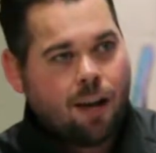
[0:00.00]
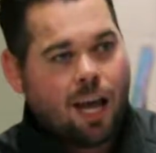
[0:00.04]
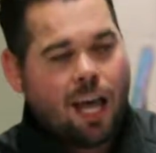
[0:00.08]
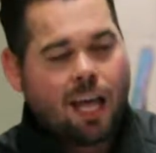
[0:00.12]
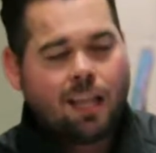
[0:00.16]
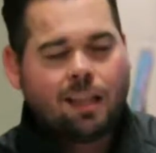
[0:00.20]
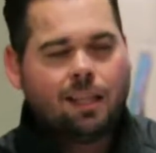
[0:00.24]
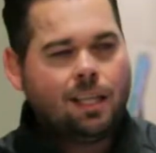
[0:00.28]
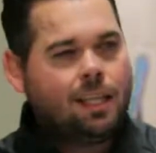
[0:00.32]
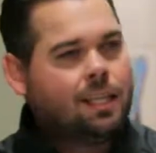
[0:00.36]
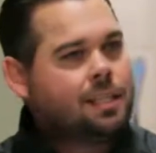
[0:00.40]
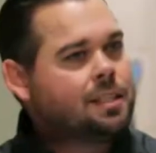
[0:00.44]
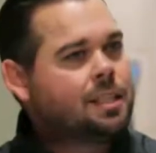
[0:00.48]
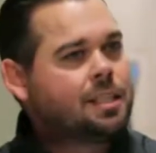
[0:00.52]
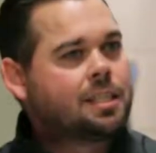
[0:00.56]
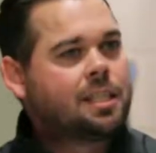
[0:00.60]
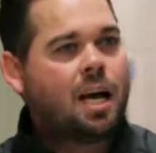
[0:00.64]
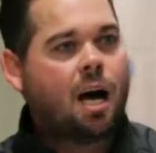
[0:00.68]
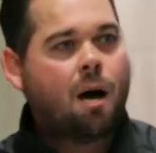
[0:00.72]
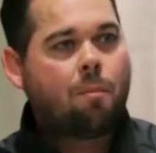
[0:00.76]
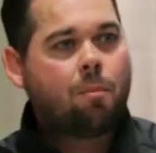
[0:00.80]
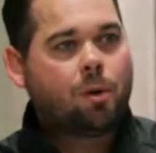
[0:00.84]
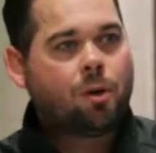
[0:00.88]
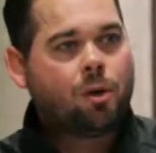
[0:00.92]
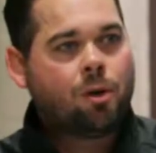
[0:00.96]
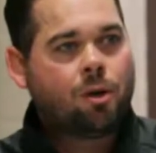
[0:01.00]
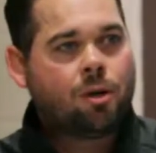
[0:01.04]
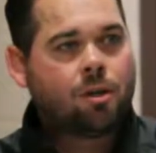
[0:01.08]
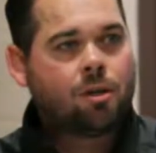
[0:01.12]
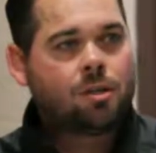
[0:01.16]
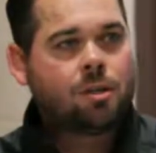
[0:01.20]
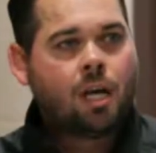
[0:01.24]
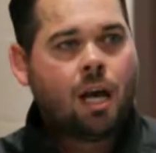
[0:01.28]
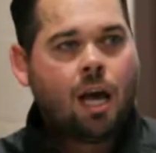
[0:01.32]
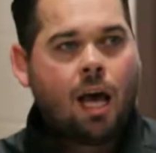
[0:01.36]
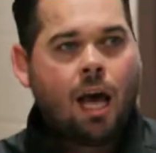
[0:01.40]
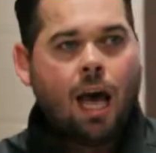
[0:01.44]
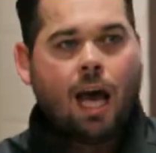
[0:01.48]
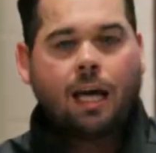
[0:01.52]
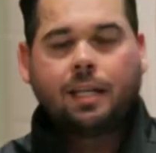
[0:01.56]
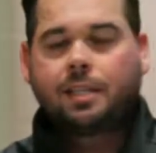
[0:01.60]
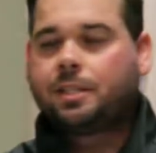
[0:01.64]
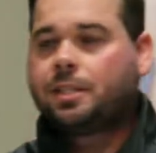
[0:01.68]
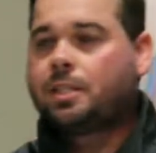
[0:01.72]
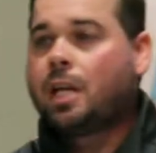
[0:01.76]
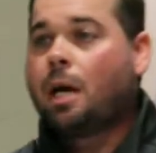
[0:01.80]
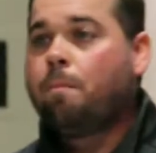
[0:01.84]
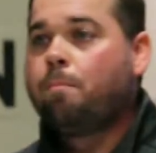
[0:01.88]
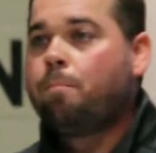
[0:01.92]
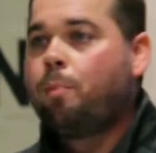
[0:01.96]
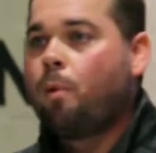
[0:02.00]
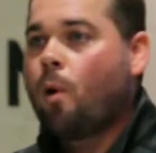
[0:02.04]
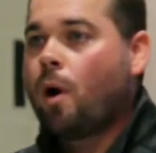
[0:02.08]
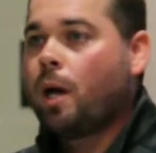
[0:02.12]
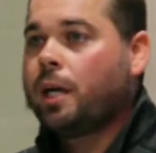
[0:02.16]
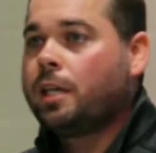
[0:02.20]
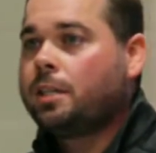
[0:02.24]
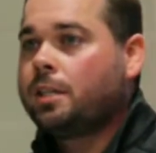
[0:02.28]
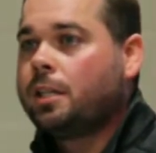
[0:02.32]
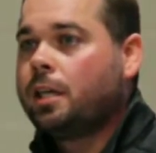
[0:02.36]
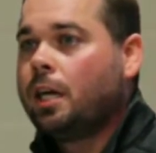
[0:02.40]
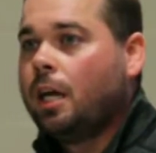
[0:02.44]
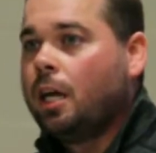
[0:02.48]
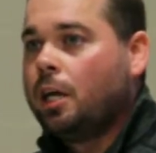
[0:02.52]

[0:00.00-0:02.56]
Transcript: at least a couple years, at some point,